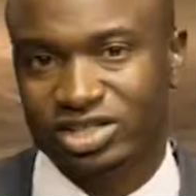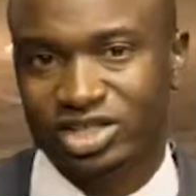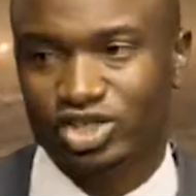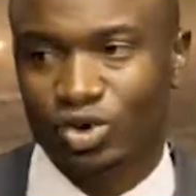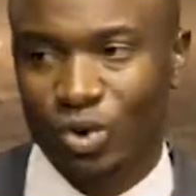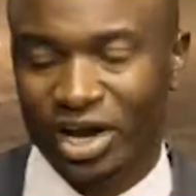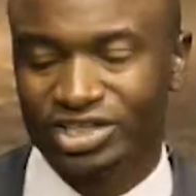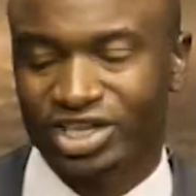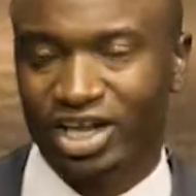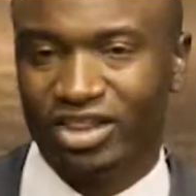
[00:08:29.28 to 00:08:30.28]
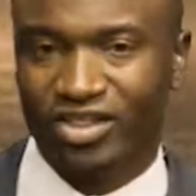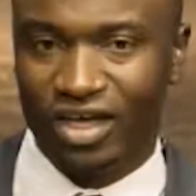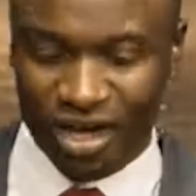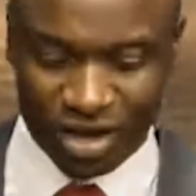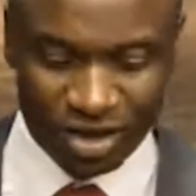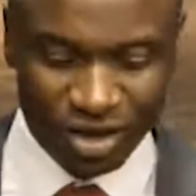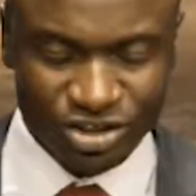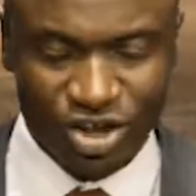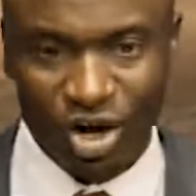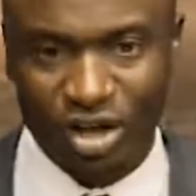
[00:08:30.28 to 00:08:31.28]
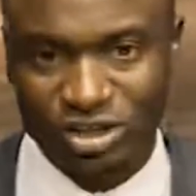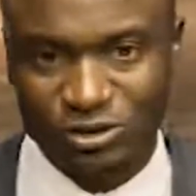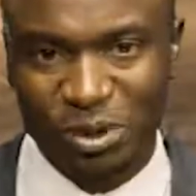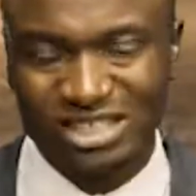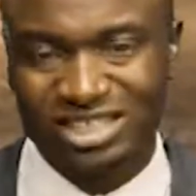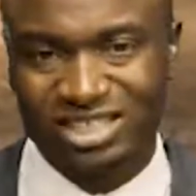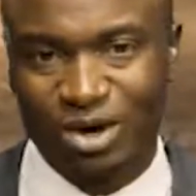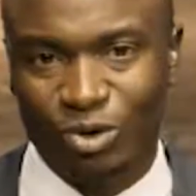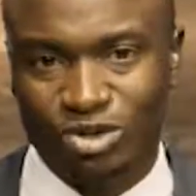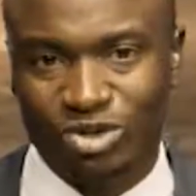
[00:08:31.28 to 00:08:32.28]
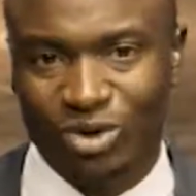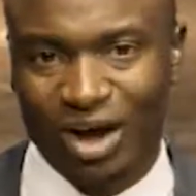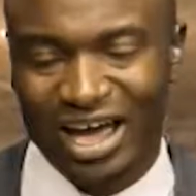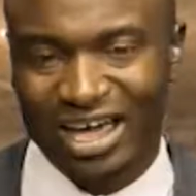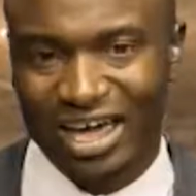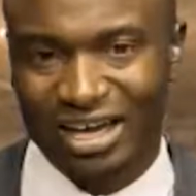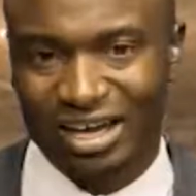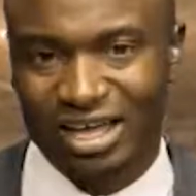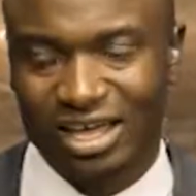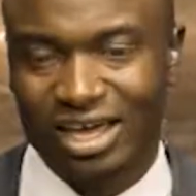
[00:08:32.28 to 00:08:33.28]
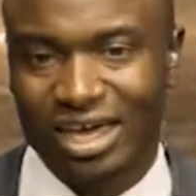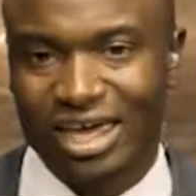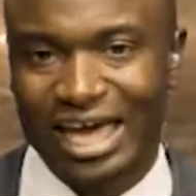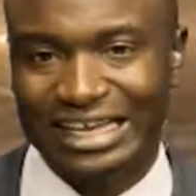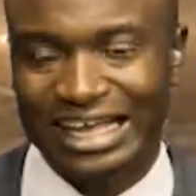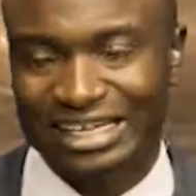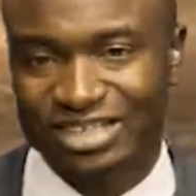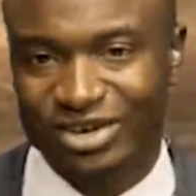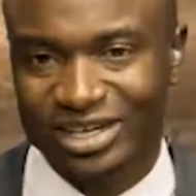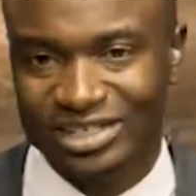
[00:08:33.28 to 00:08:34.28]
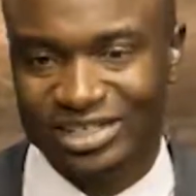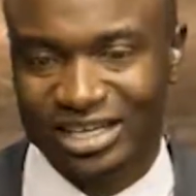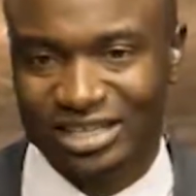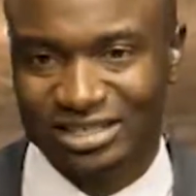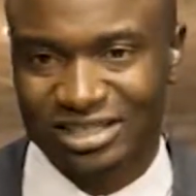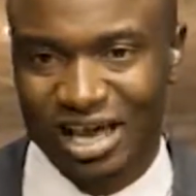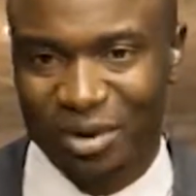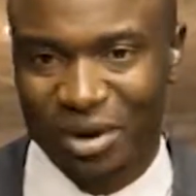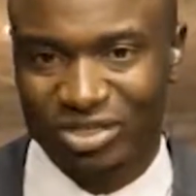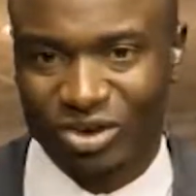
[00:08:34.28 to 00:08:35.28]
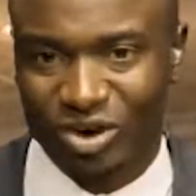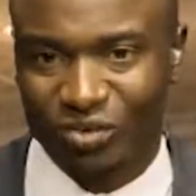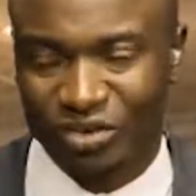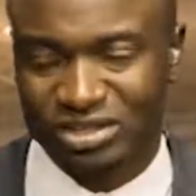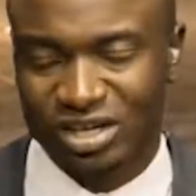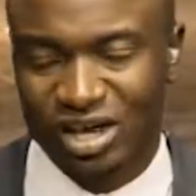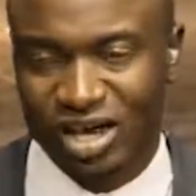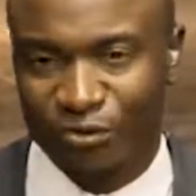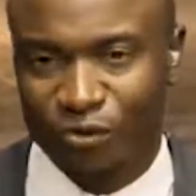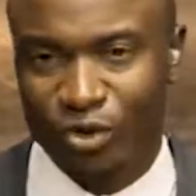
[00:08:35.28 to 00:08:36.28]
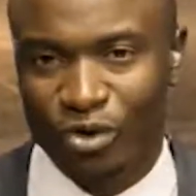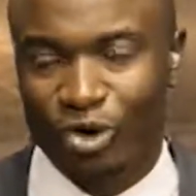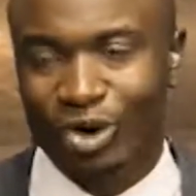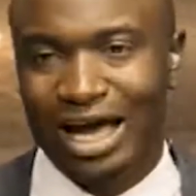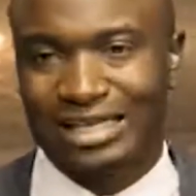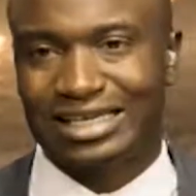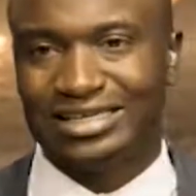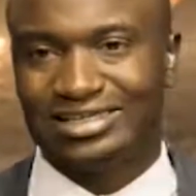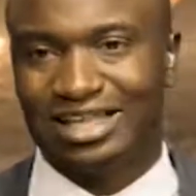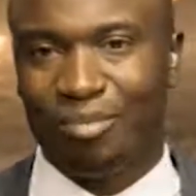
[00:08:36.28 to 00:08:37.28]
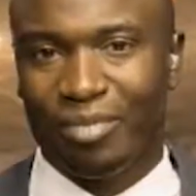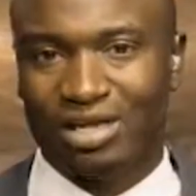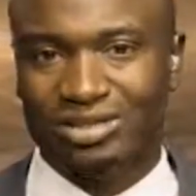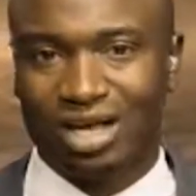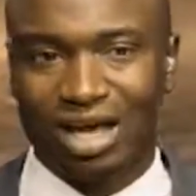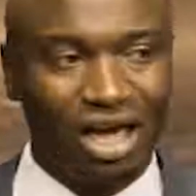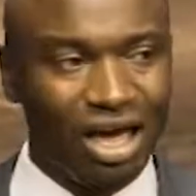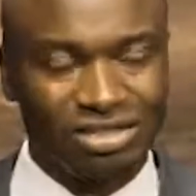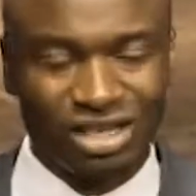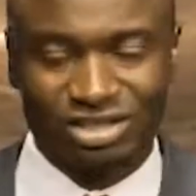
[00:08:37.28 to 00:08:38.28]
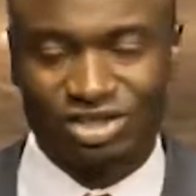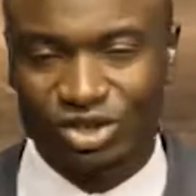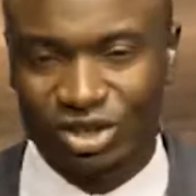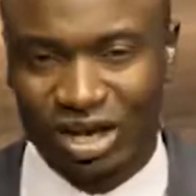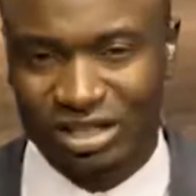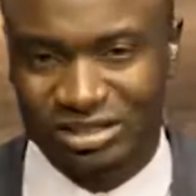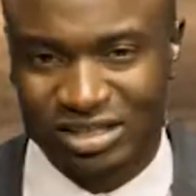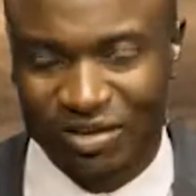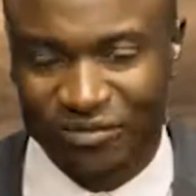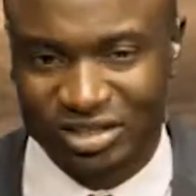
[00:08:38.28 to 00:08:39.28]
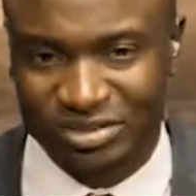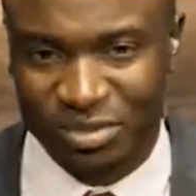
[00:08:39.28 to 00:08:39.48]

situation there. So Spencer Sautu, again, he had an interesting game at the office. If you look at his numbers, as Davis